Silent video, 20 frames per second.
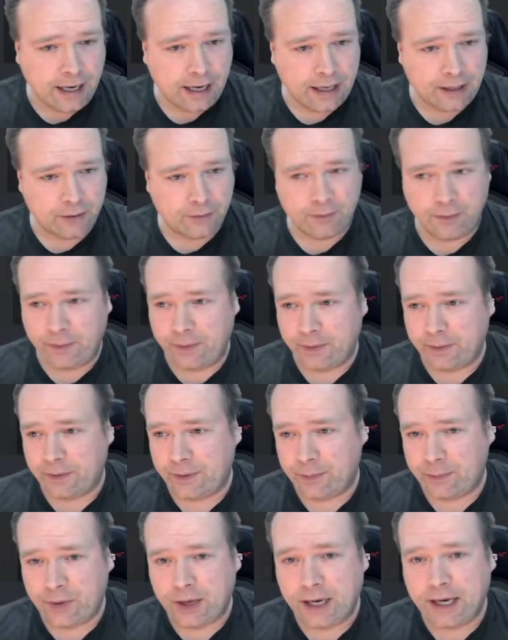I don't
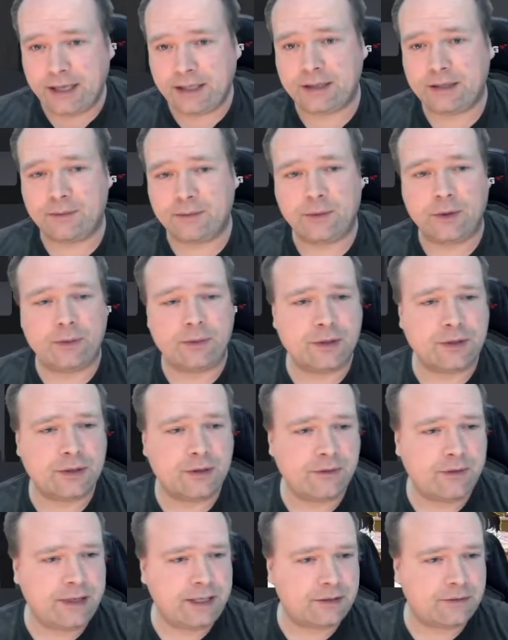remember the price, and
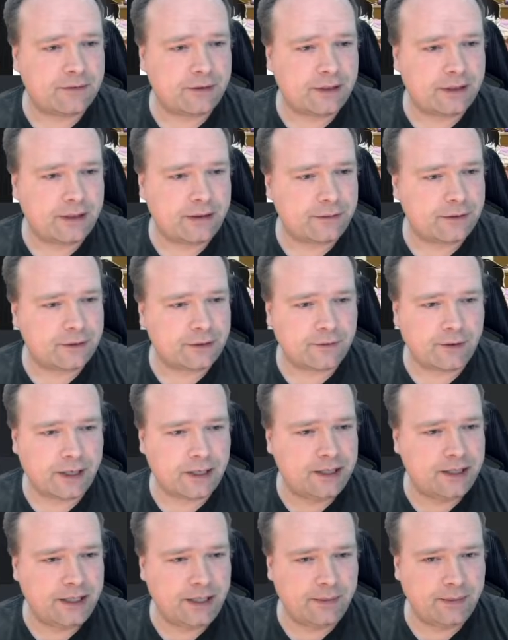most of these was
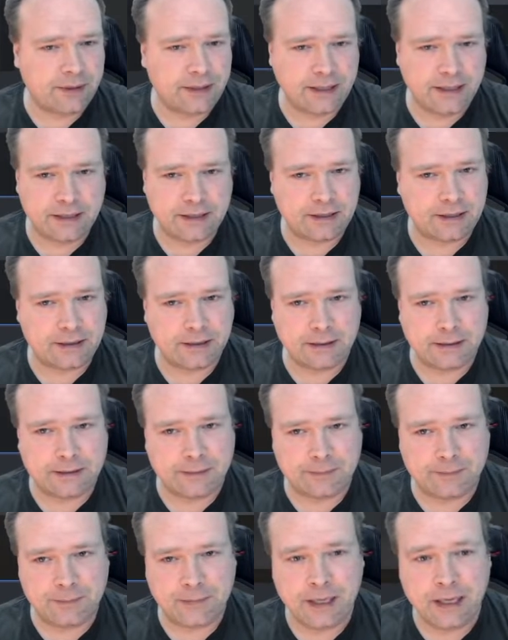quite cheap at least.
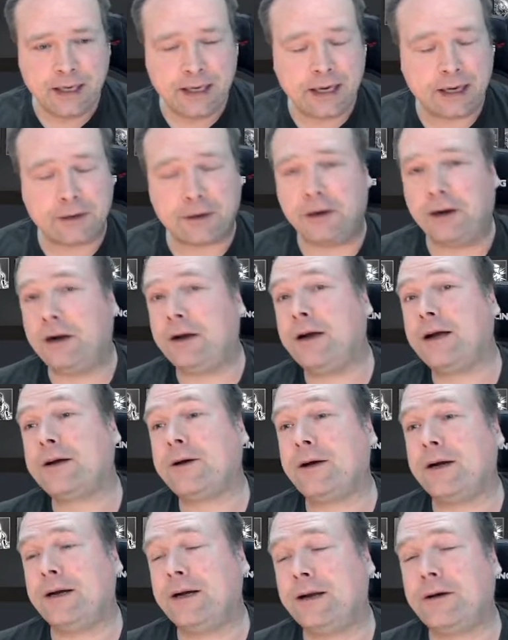I got
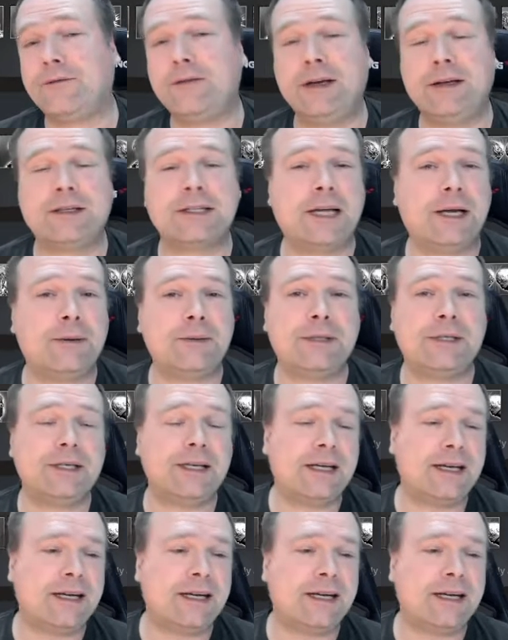a lot of discounts.